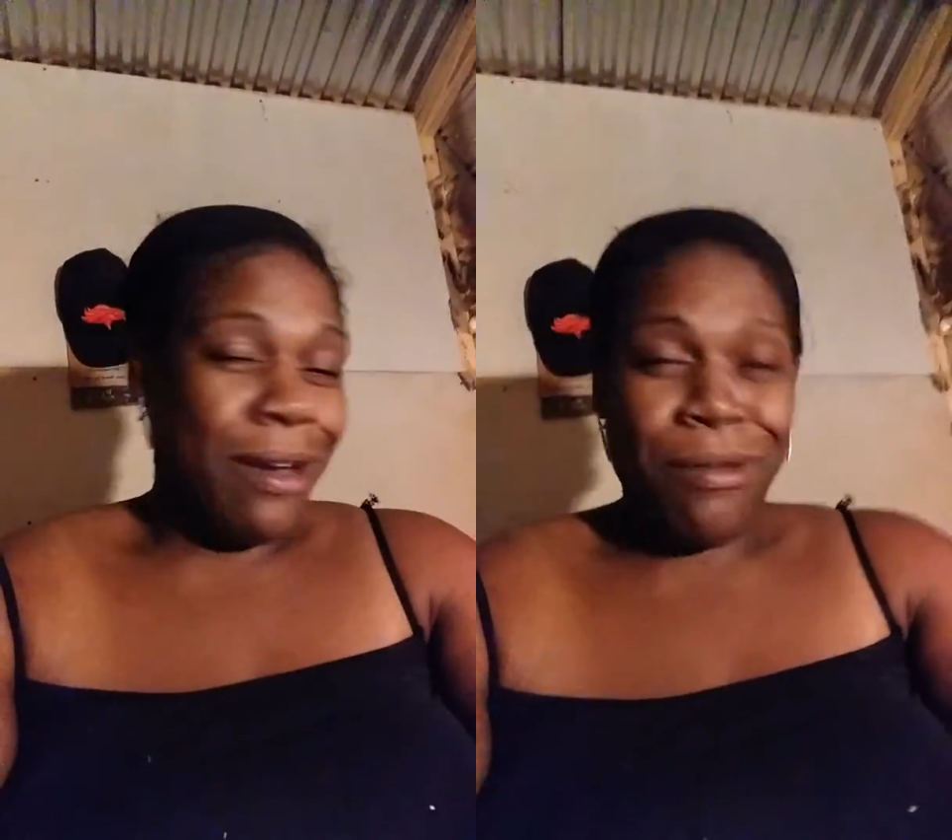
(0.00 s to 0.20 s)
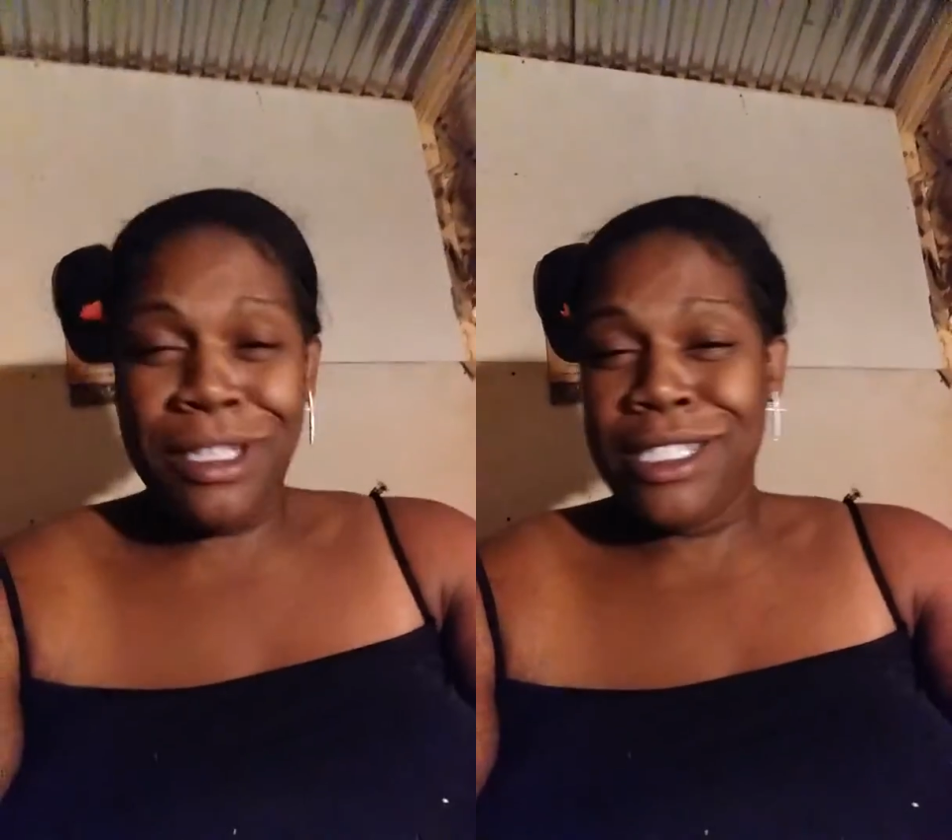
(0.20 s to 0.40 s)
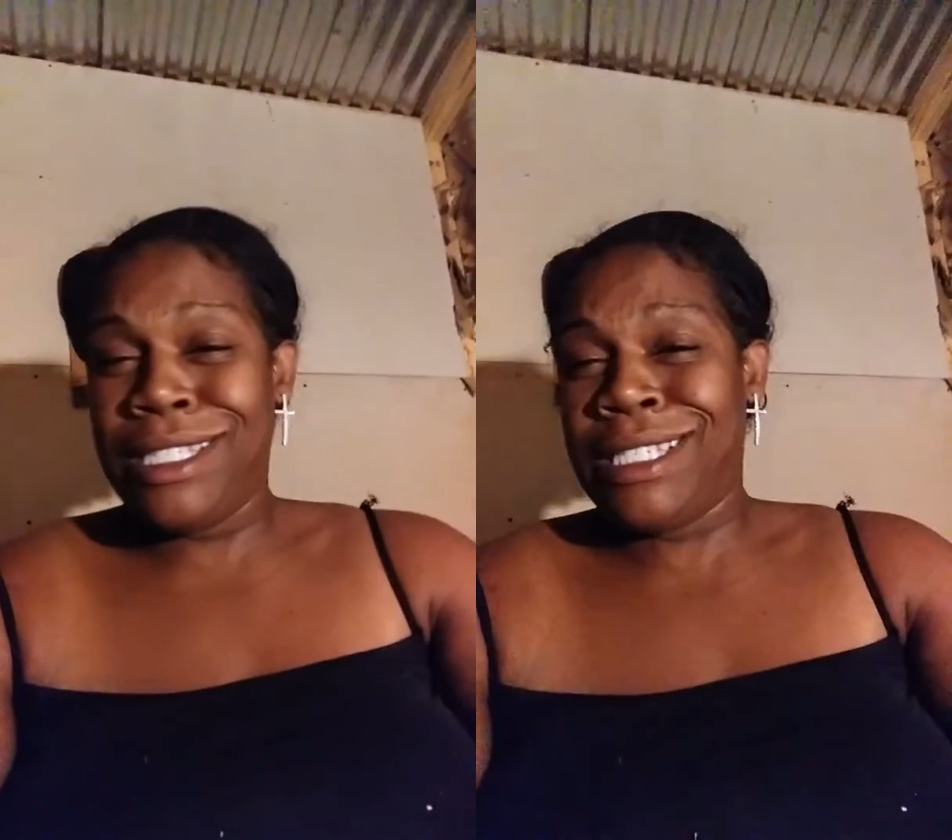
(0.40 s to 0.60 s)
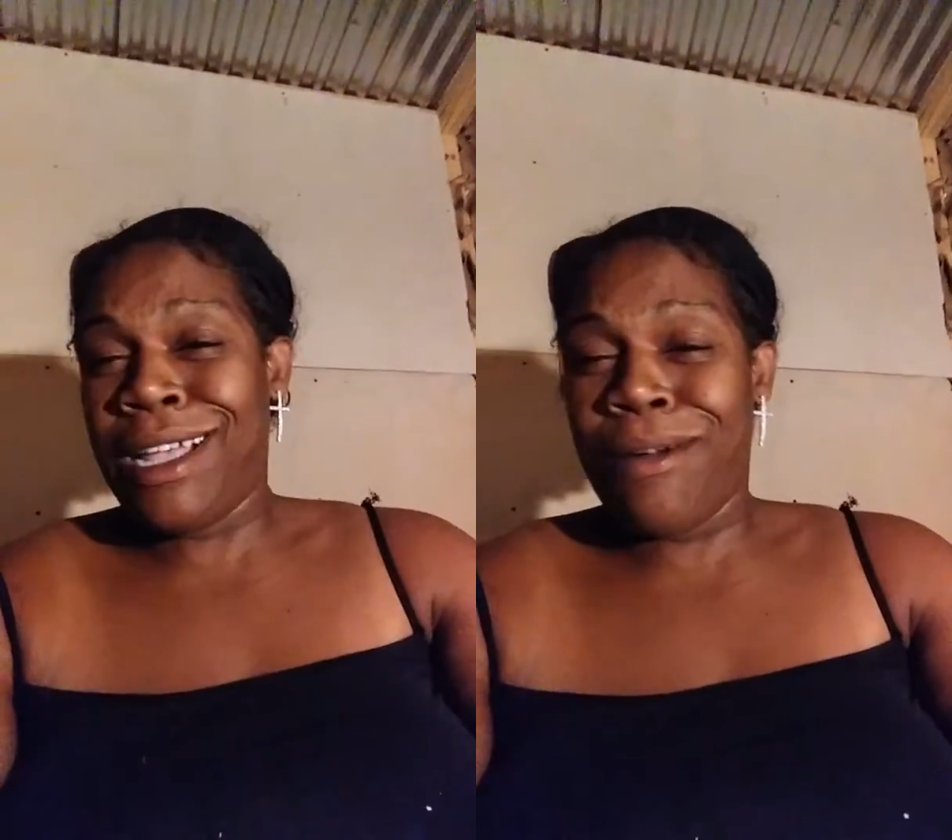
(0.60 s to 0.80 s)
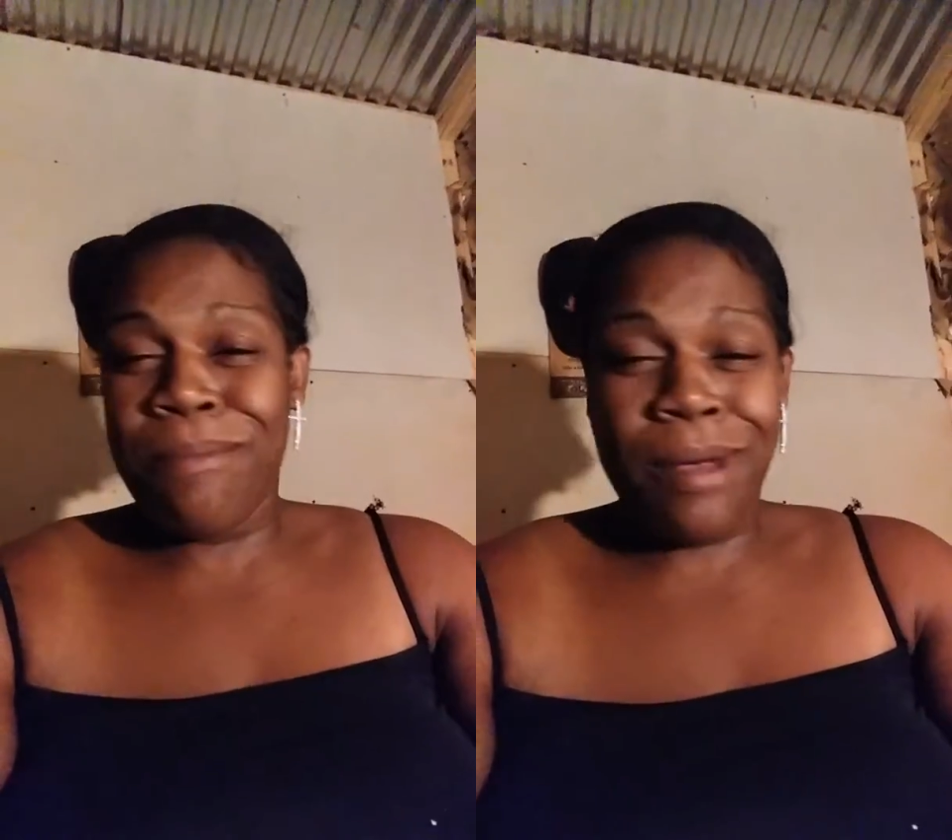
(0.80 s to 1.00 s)
What you
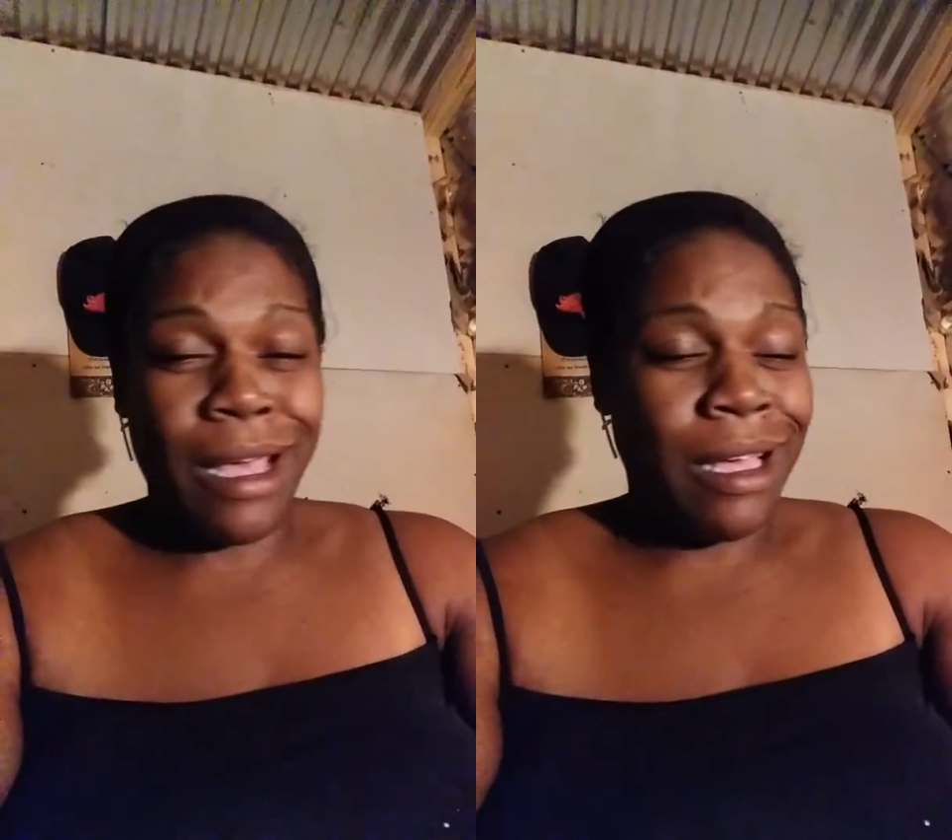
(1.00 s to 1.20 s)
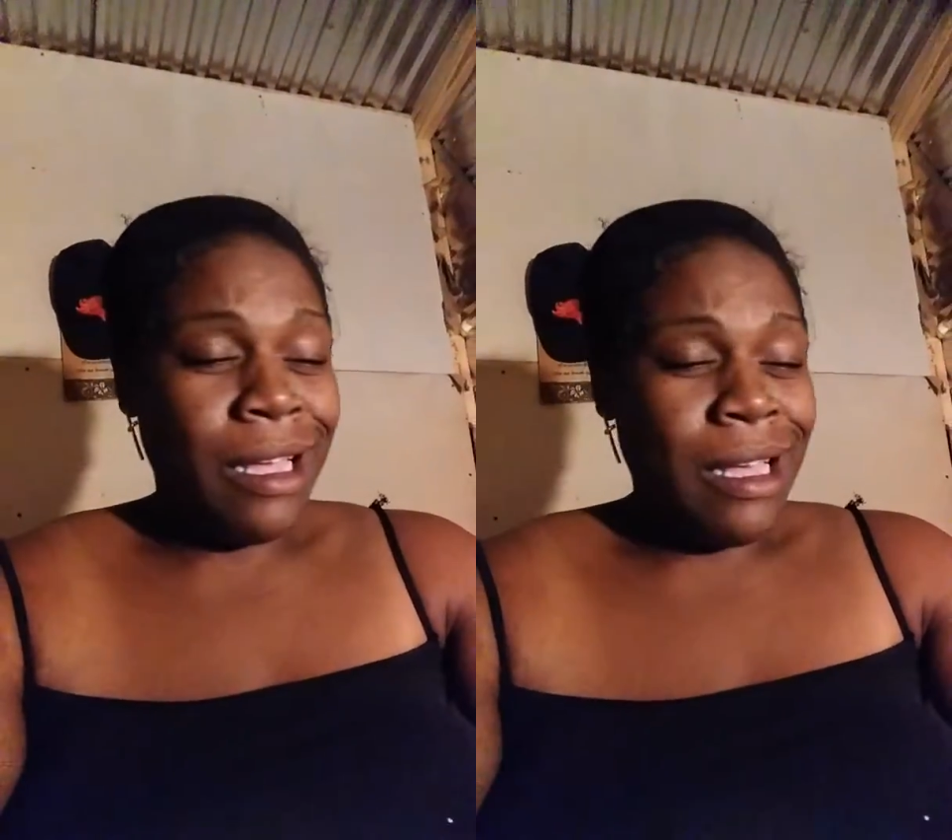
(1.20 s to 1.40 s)
talking about?